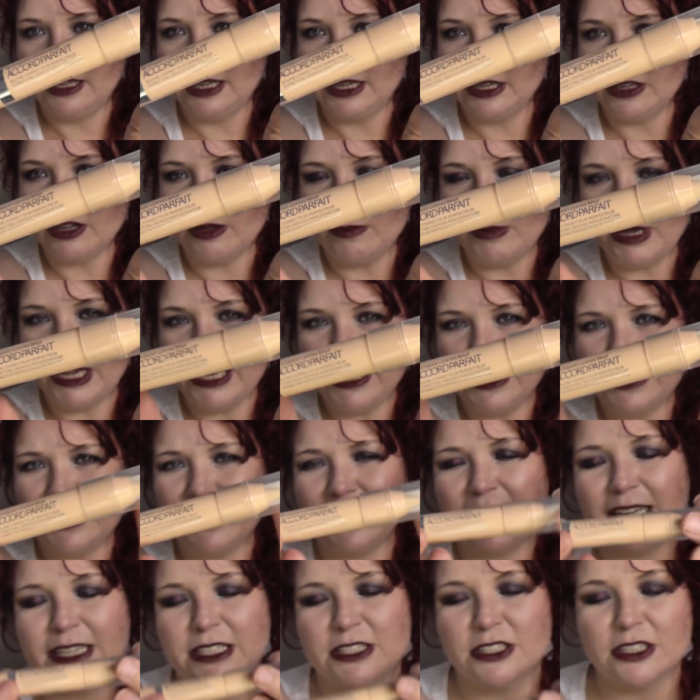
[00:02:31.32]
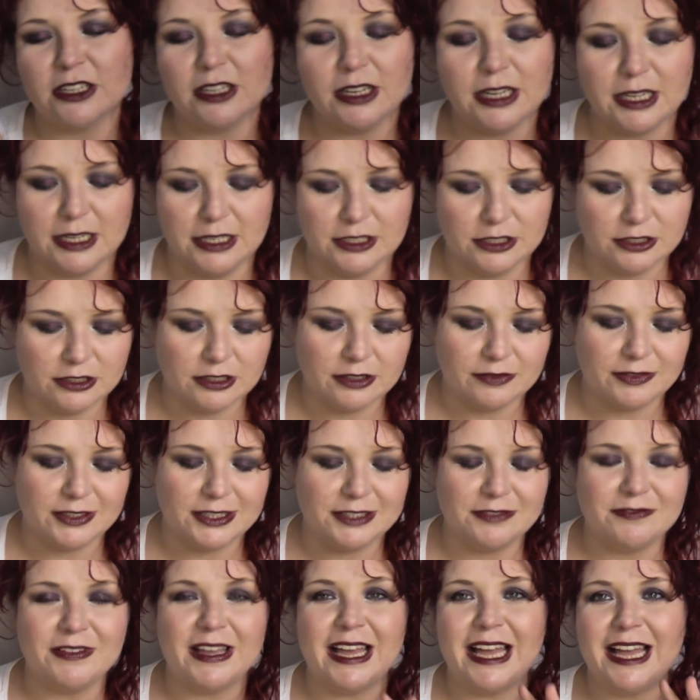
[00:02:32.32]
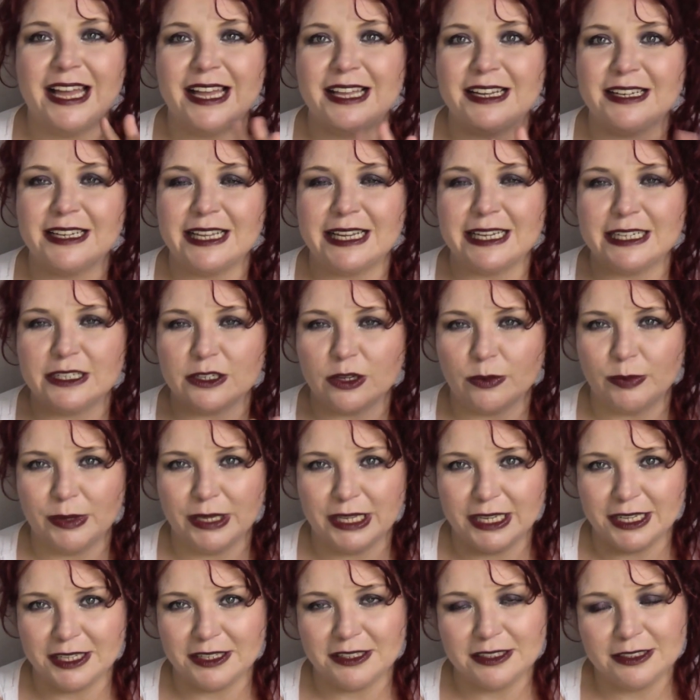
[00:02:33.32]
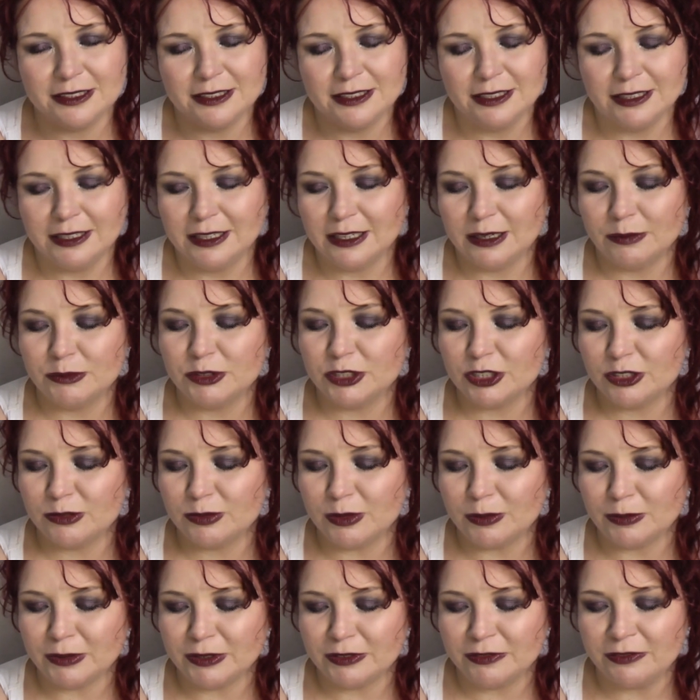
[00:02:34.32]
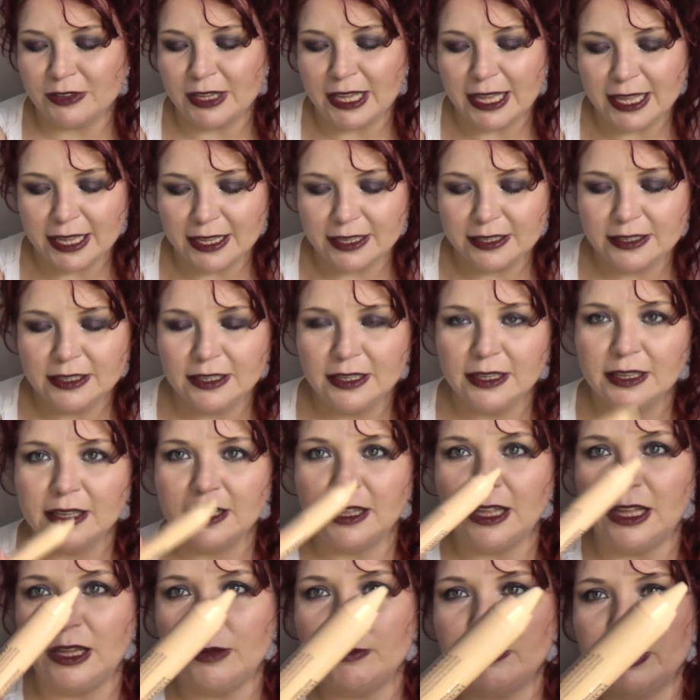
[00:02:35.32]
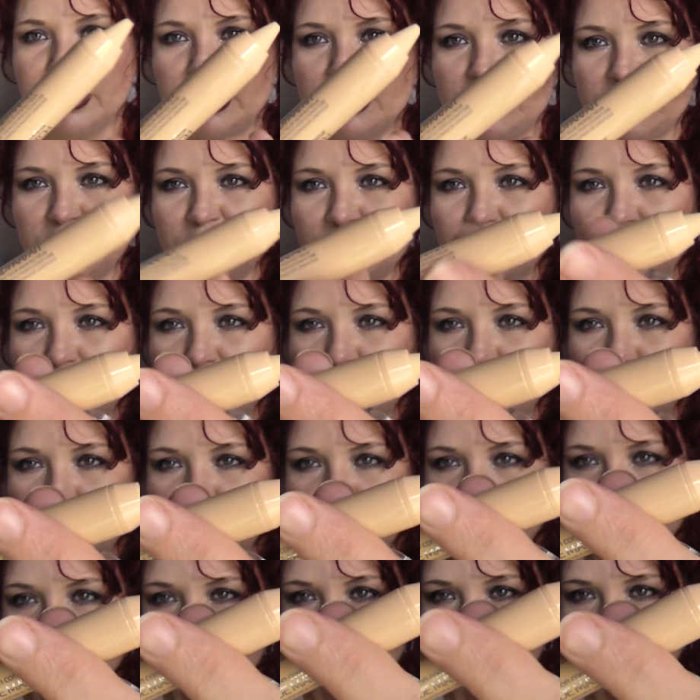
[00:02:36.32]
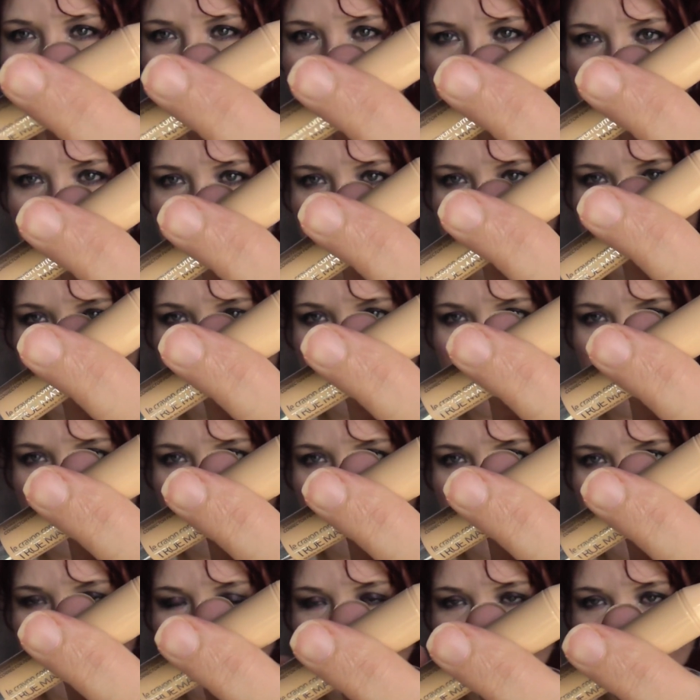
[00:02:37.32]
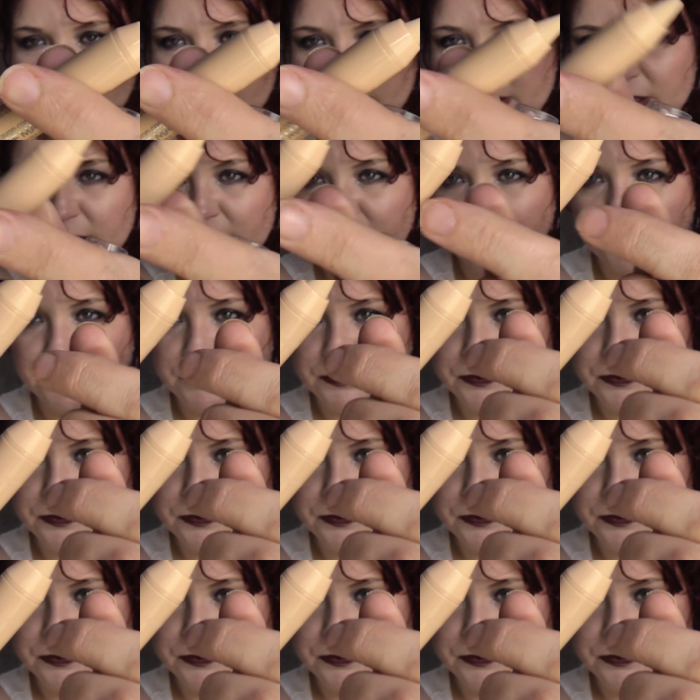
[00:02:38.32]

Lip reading: I got mine in the lightest colour. I don't know if it's fair, light, or pale. I'm sure it's probably fair. But it's just one of those twist-up sort of pencils.